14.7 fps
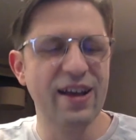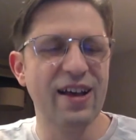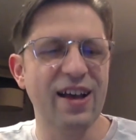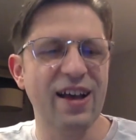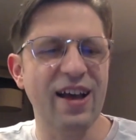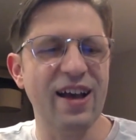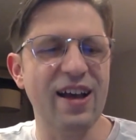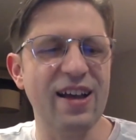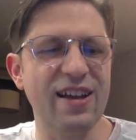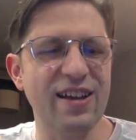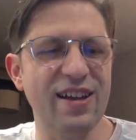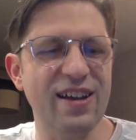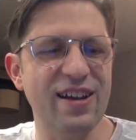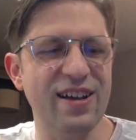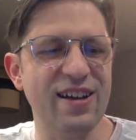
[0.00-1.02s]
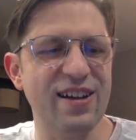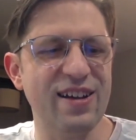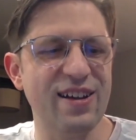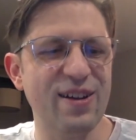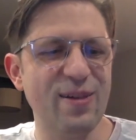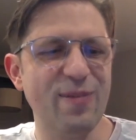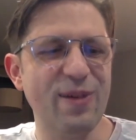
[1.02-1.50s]
And
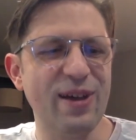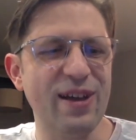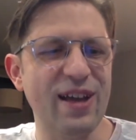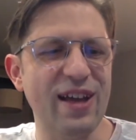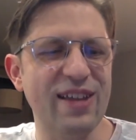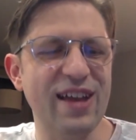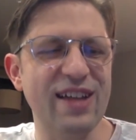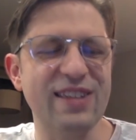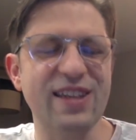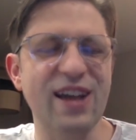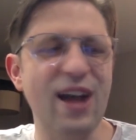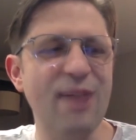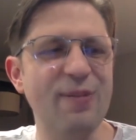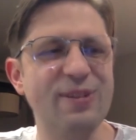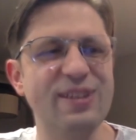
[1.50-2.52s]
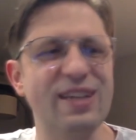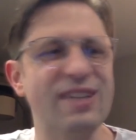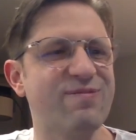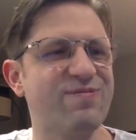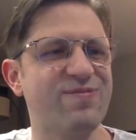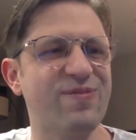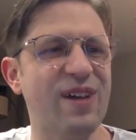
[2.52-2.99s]
but at that time, it's like
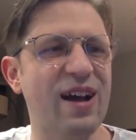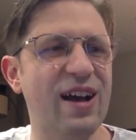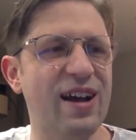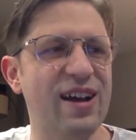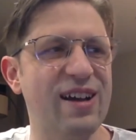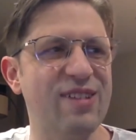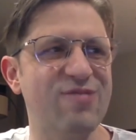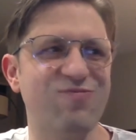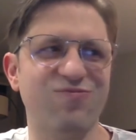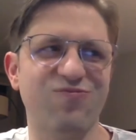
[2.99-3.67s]
I